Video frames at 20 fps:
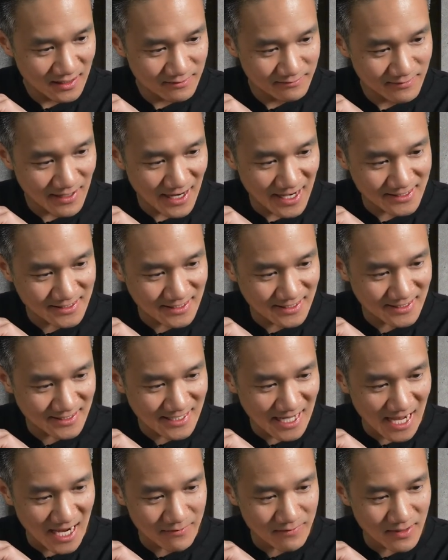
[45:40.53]
Rising
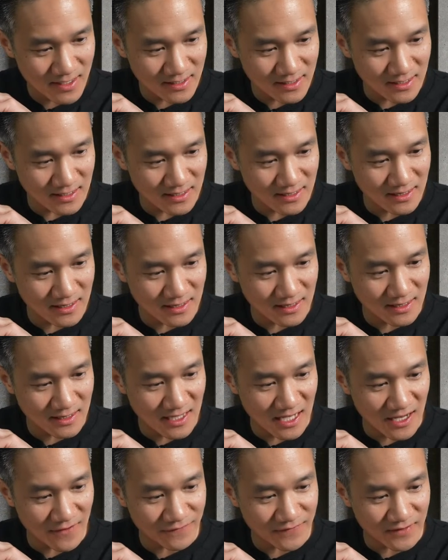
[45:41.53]
Siren
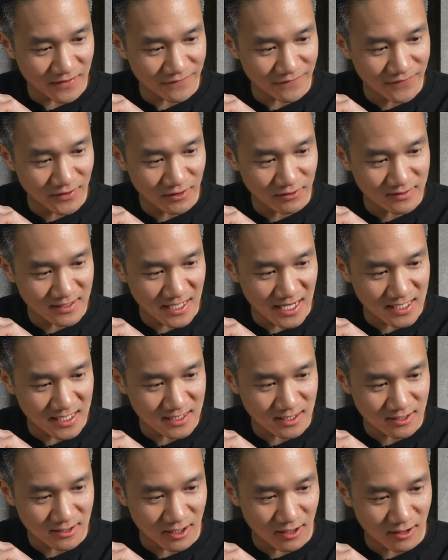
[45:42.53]
left a few
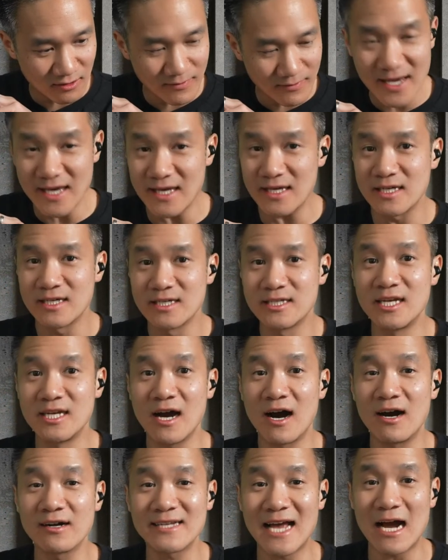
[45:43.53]
days ago. Wait, she
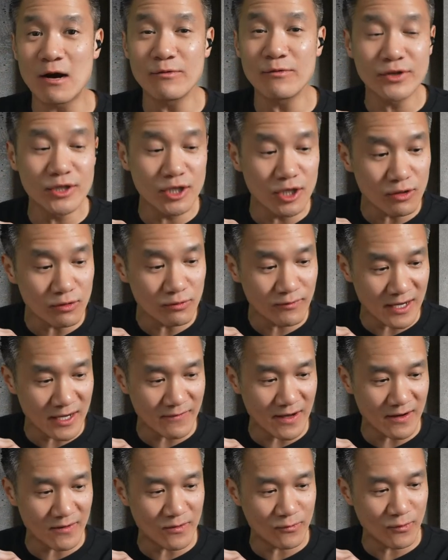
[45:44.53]
hung out with you? Wait,
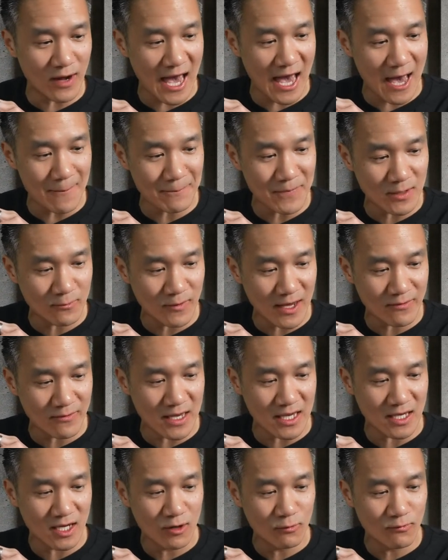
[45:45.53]
wait, wait, what happened? Wait,
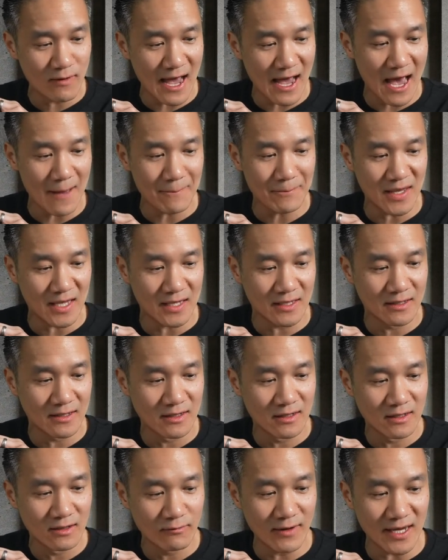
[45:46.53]
wait, what happened?
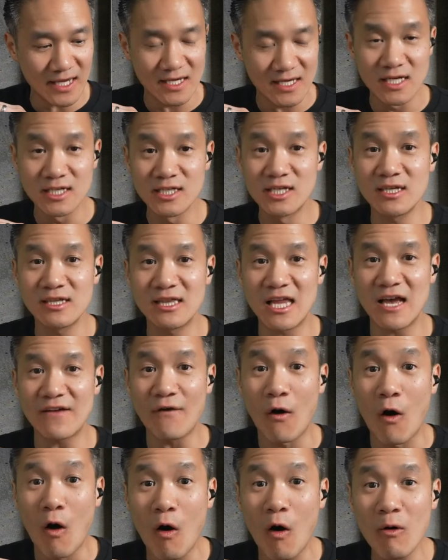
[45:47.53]
Wait, she
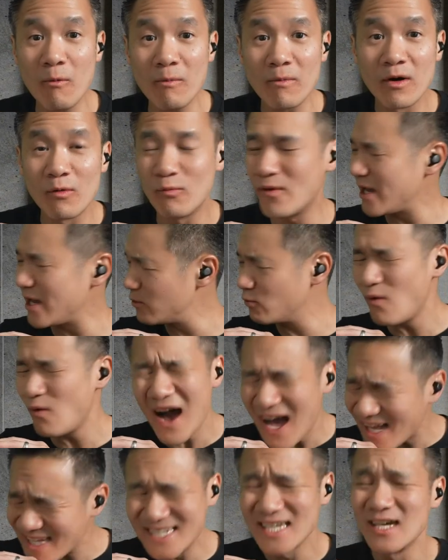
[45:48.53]
left home? Wait,
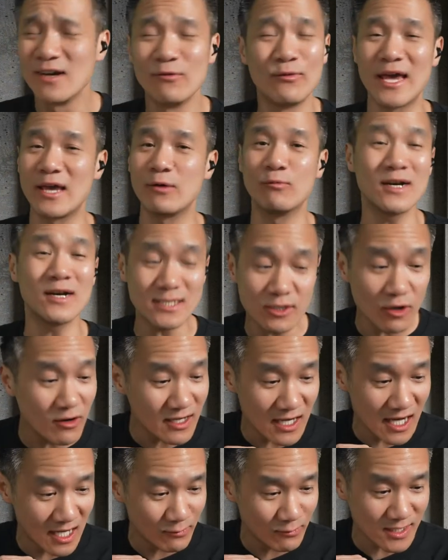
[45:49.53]
what? Wait, what's
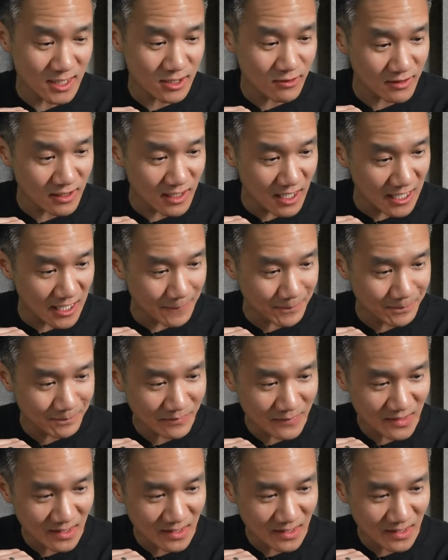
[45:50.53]
going on? What's going on?